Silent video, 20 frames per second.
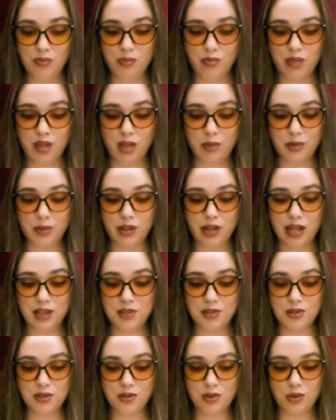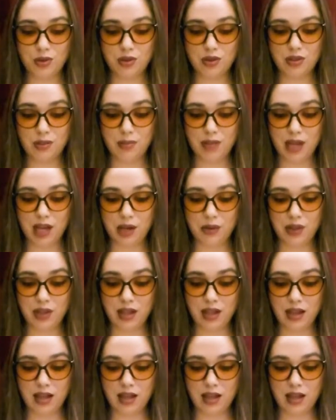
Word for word: Bob Cratchit told them how he had a